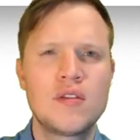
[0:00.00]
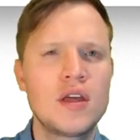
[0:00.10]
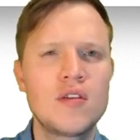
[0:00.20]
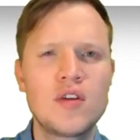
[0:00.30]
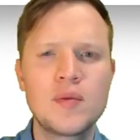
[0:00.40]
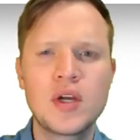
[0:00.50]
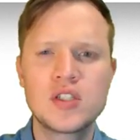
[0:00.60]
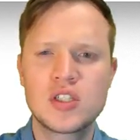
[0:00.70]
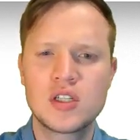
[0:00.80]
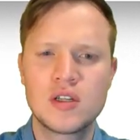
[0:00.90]
Thank you very
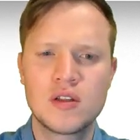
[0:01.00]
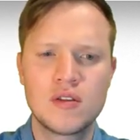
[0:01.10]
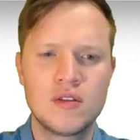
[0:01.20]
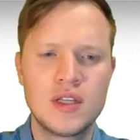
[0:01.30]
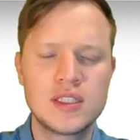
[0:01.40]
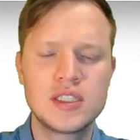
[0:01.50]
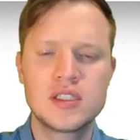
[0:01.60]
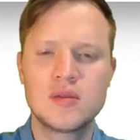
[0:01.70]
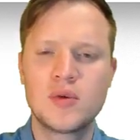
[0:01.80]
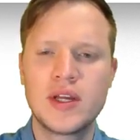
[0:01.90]
much. This
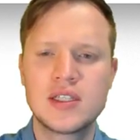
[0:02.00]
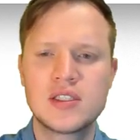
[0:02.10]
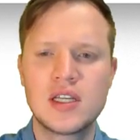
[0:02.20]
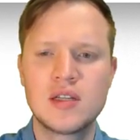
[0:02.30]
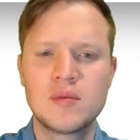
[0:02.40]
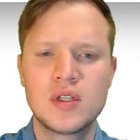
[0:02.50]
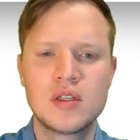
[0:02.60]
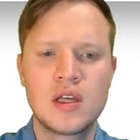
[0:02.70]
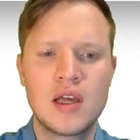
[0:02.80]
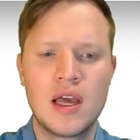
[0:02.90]
is the break statement